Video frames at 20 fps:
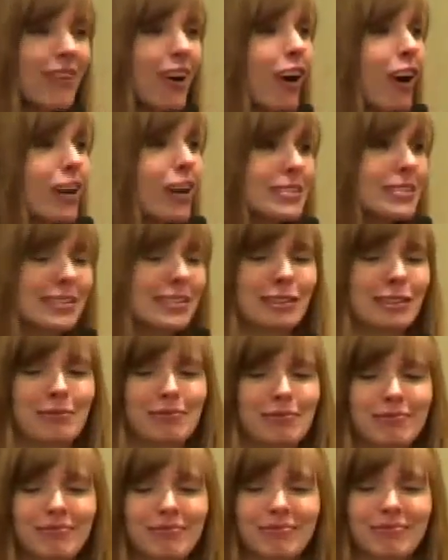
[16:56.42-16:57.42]

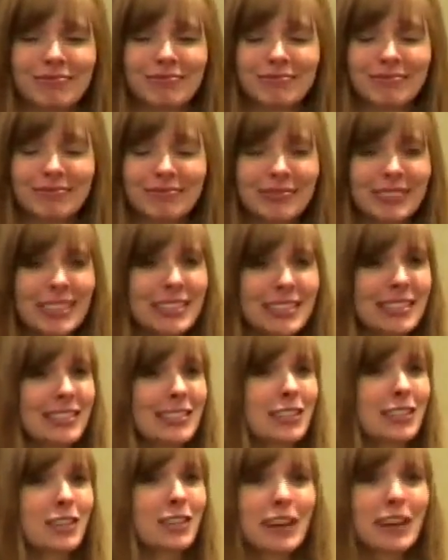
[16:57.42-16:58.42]
Awesome. This
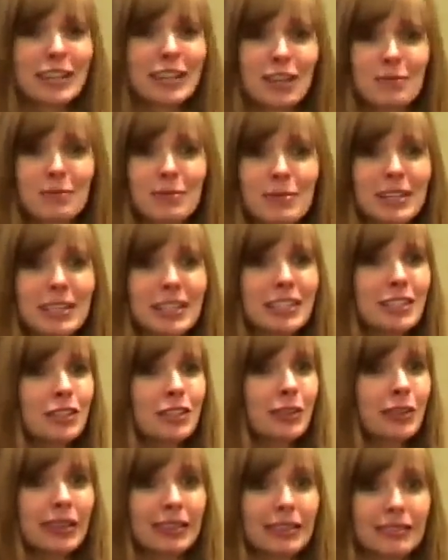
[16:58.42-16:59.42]
is a great company to
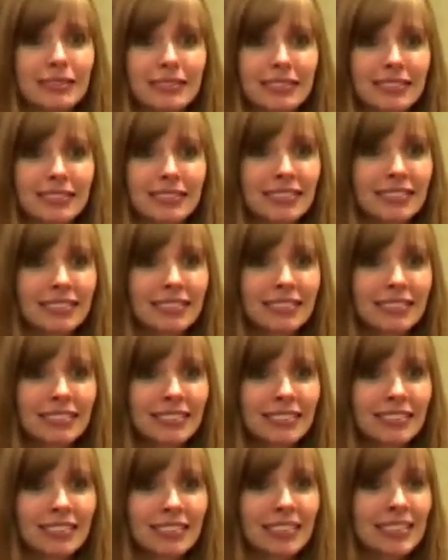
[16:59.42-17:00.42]
do it.
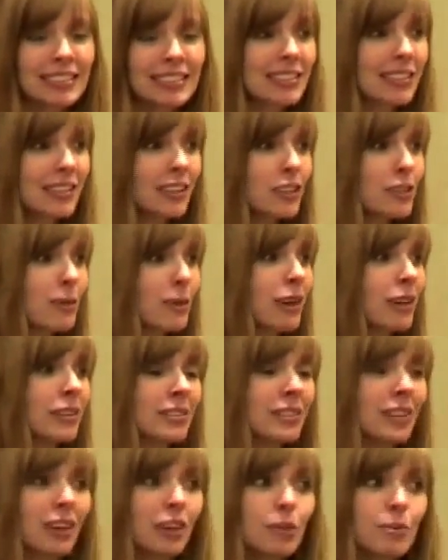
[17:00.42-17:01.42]
Because I tell you
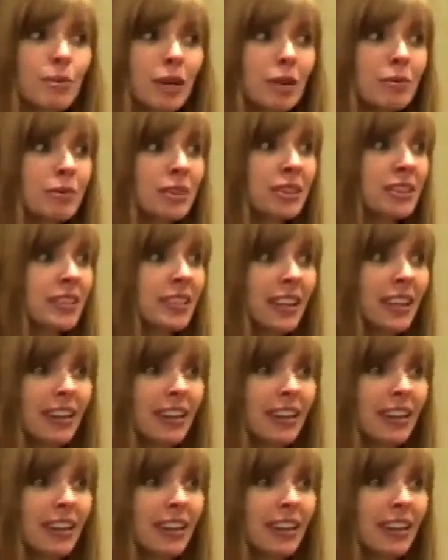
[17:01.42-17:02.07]
what, talk about building